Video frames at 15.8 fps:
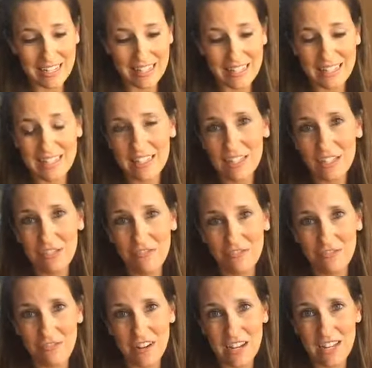this is
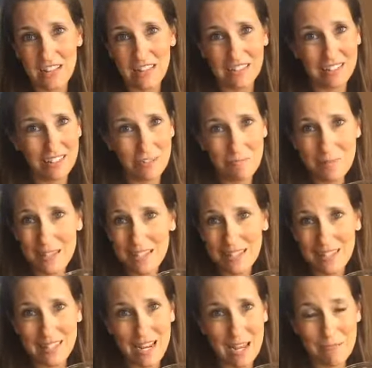gluten-free, the little
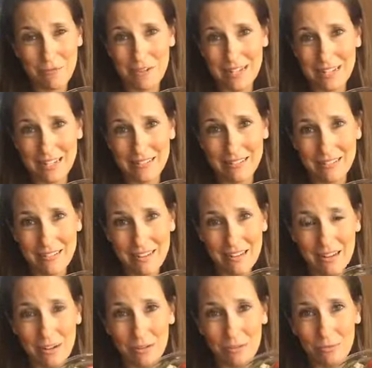piece that I put in
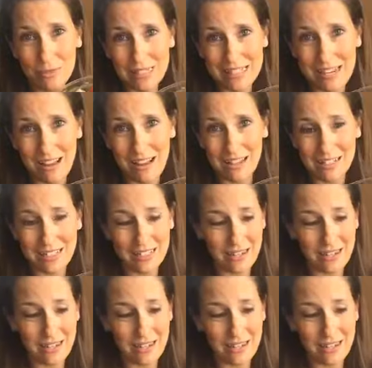was not.